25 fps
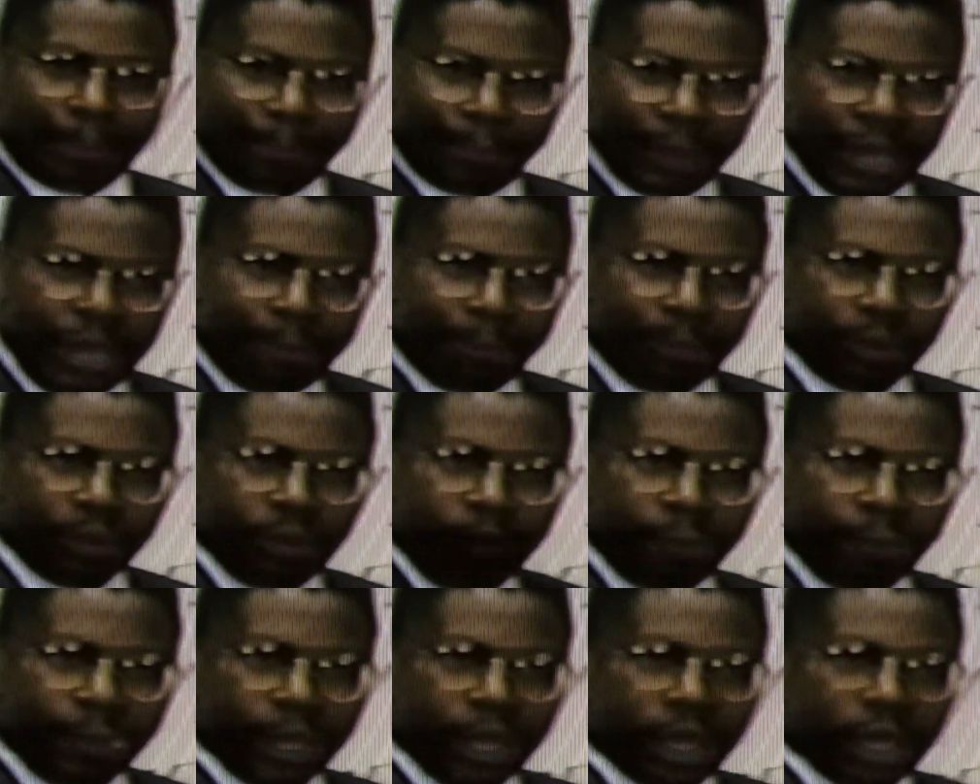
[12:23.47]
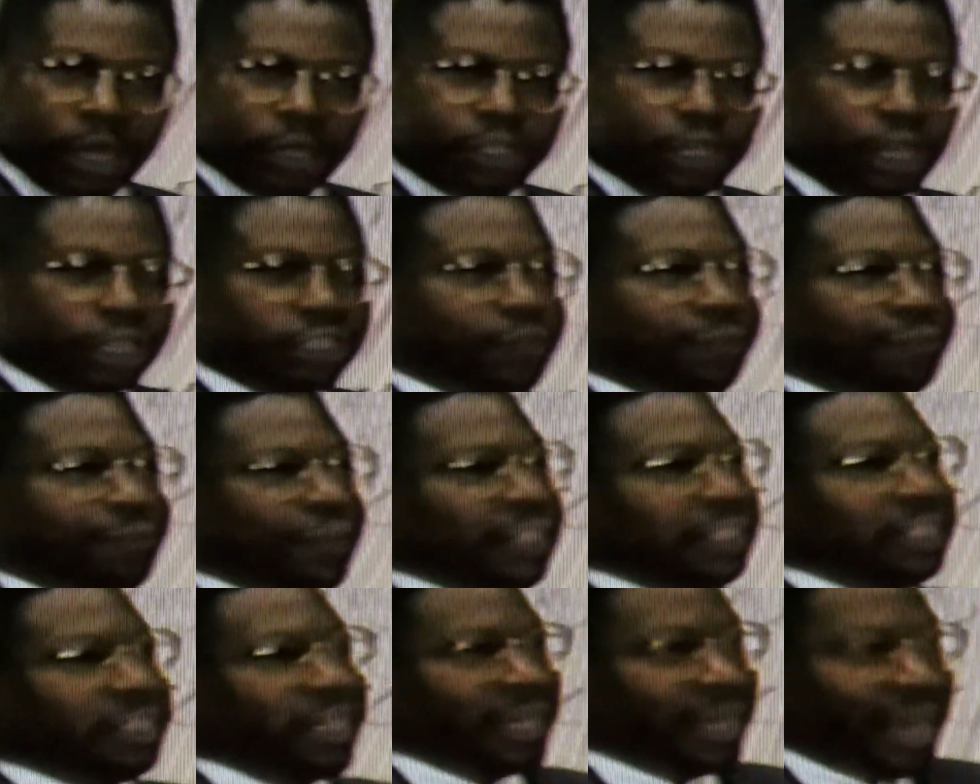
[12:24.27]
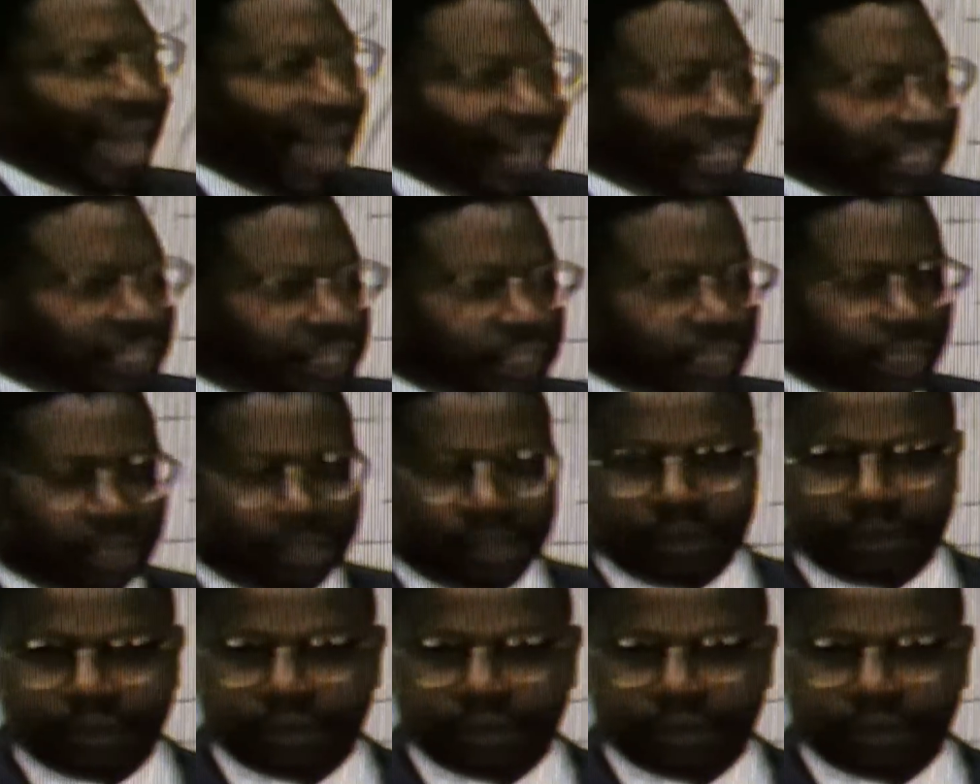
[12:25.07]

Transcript: people to sophistication.